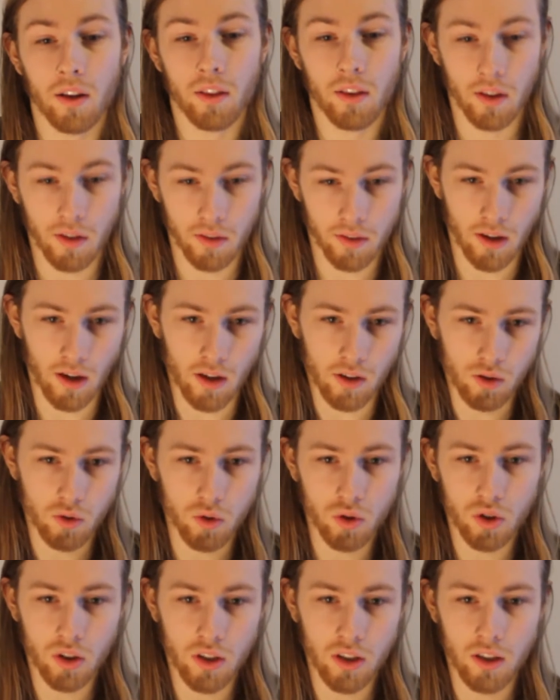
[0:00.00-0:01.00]
they're
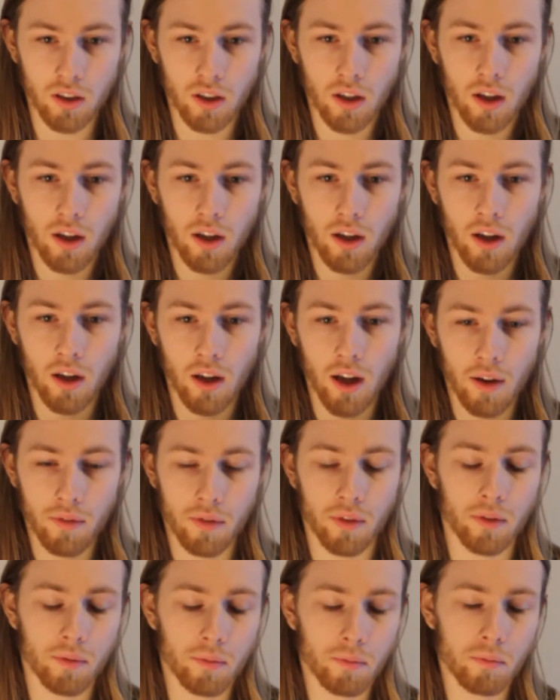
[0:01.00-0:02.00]
usually
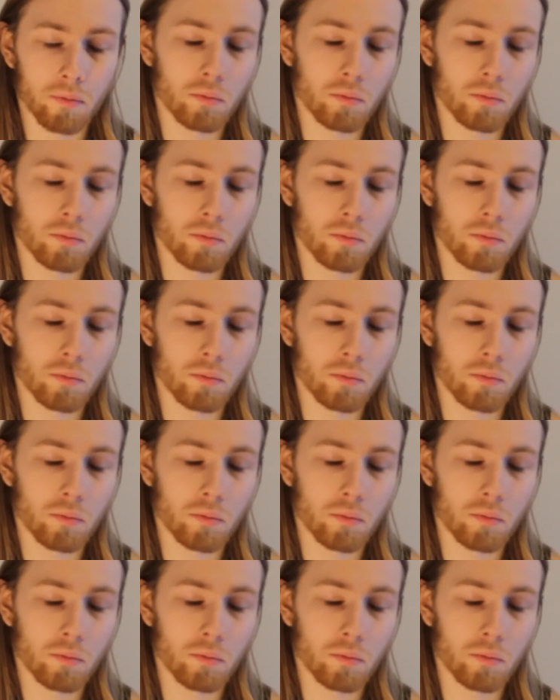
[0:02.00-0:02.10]
have